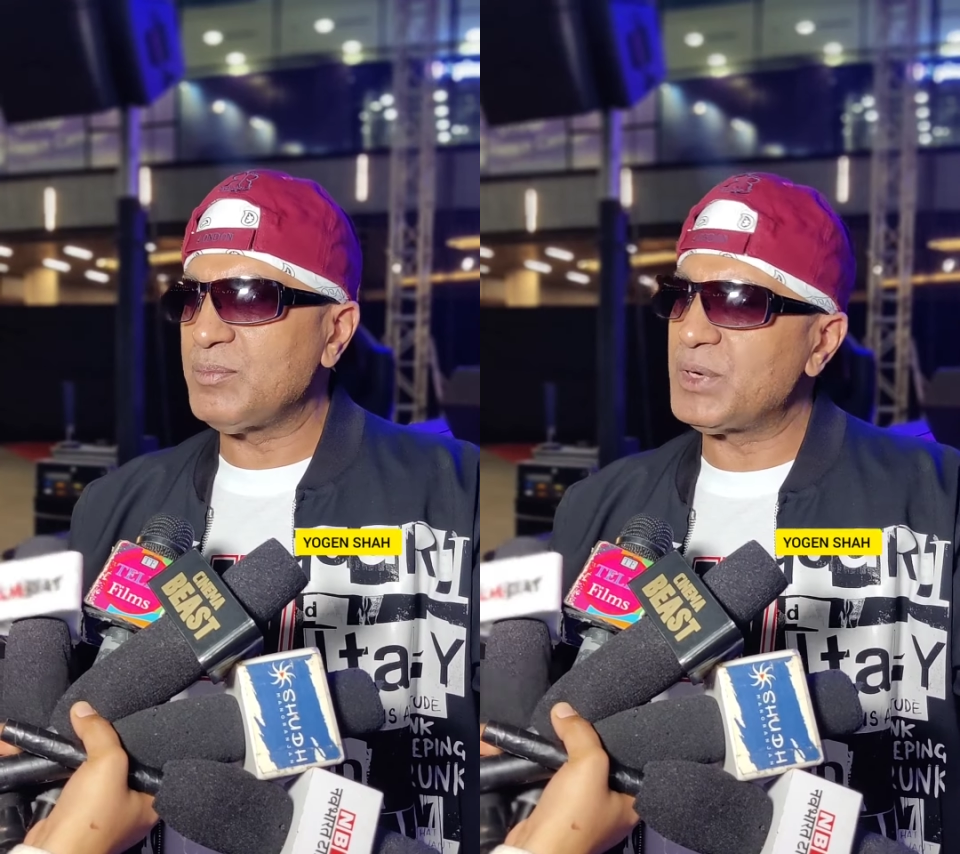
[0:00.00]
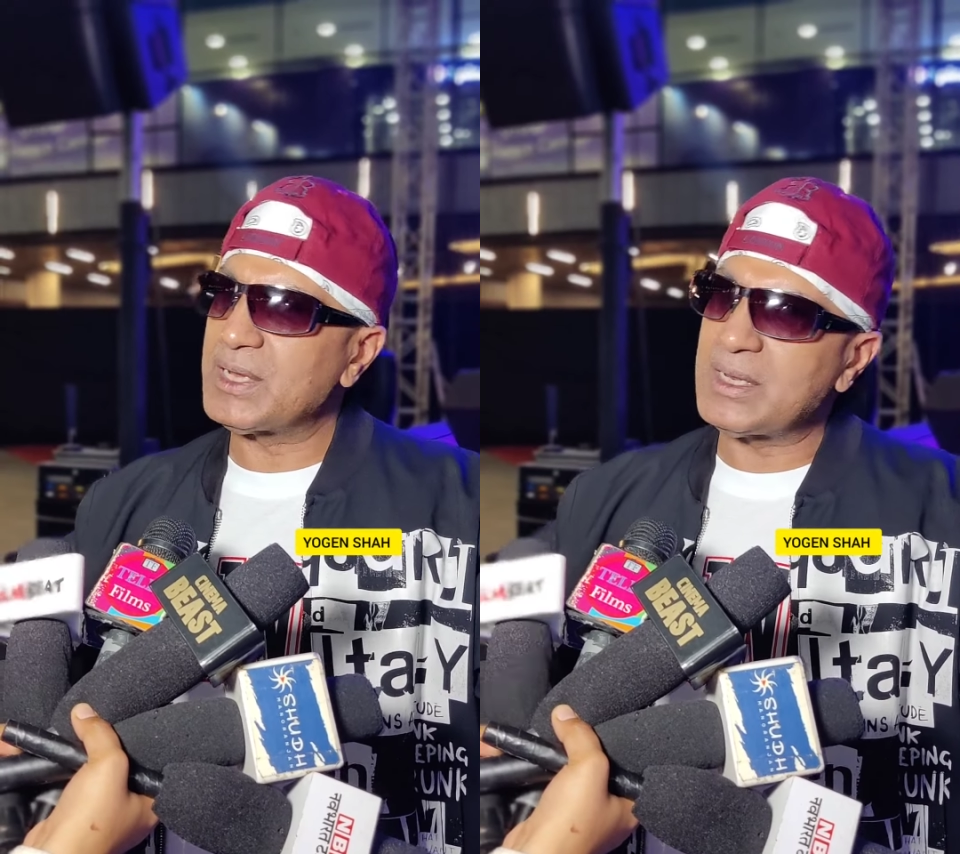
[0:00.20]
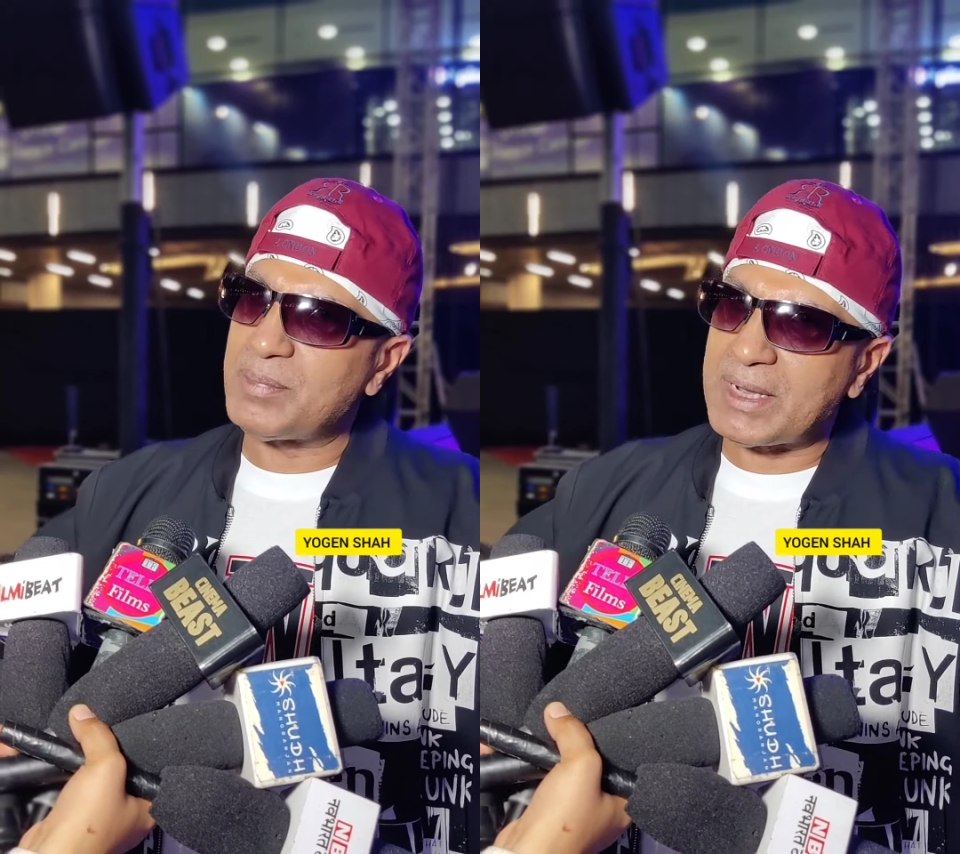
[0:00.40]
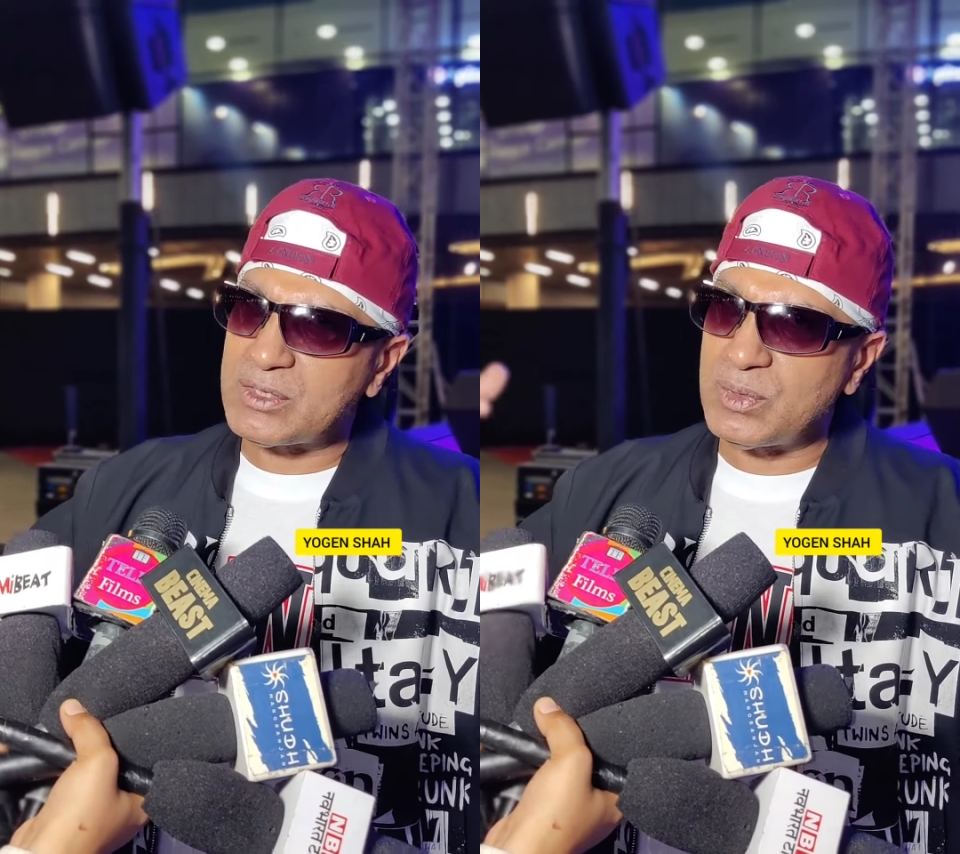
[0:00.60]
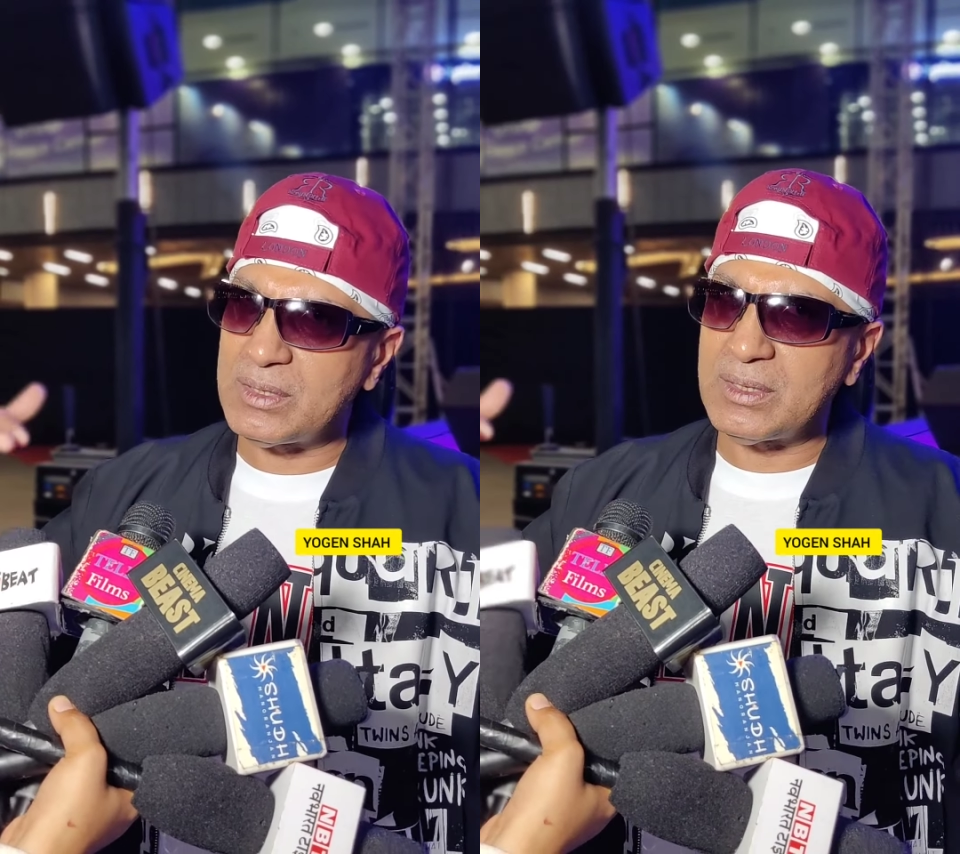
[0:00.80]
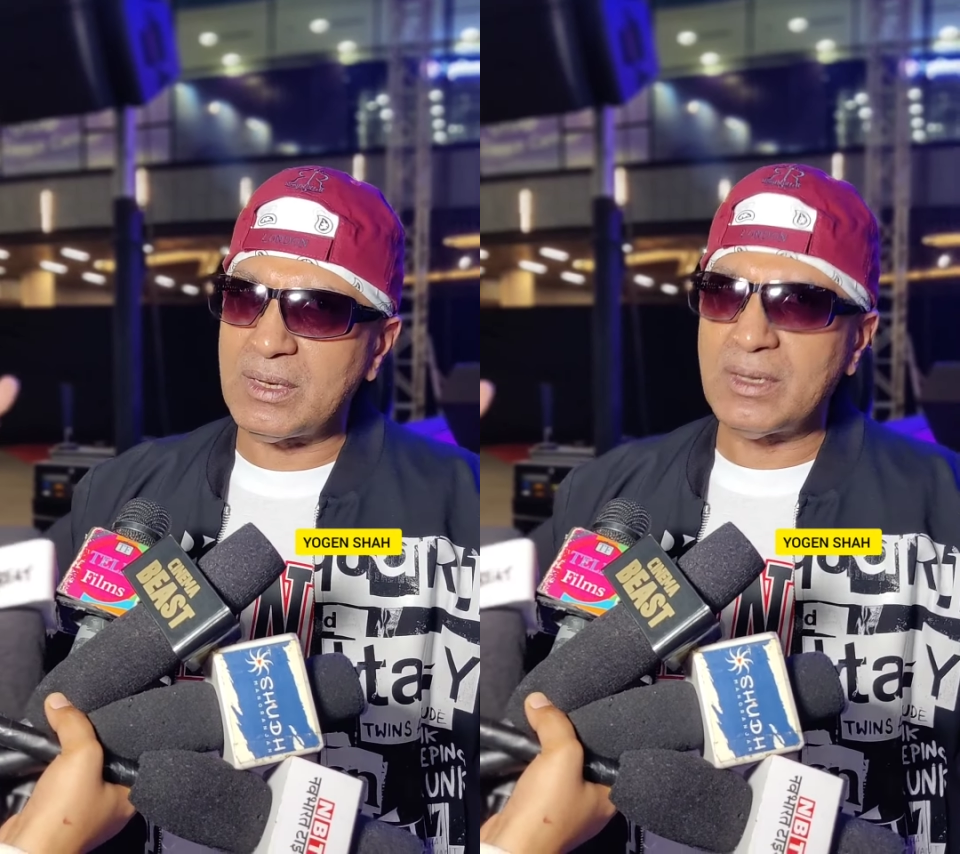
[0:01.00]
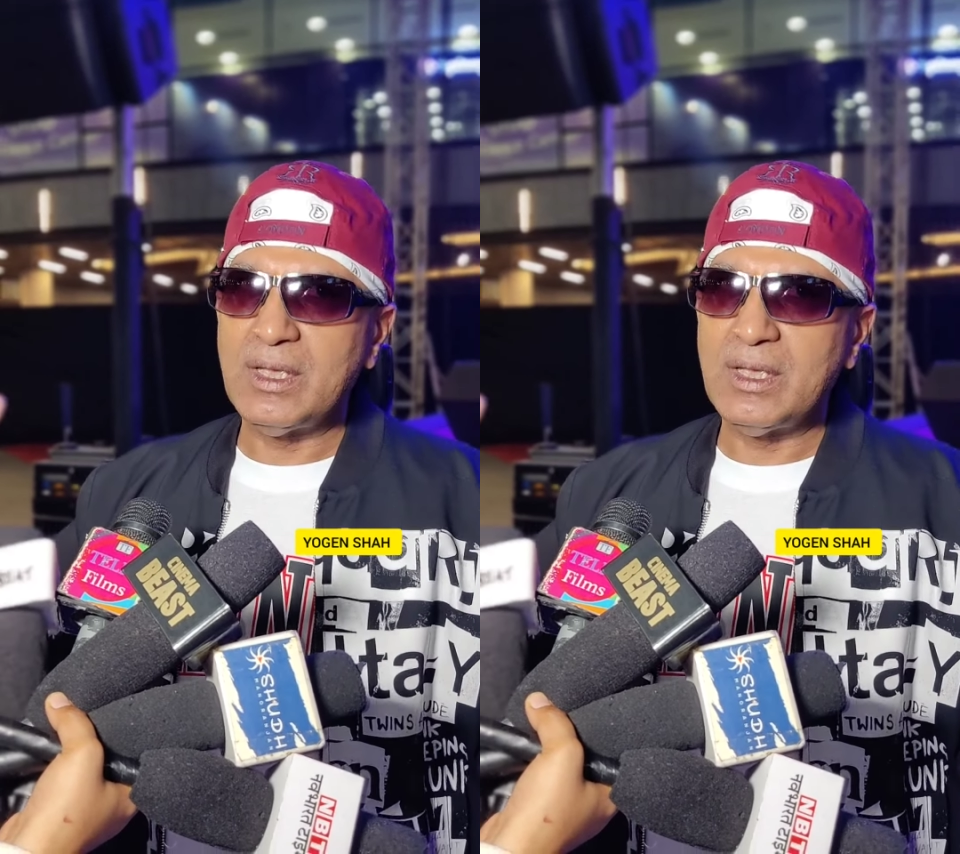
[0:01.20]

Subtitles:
bringing it back to India.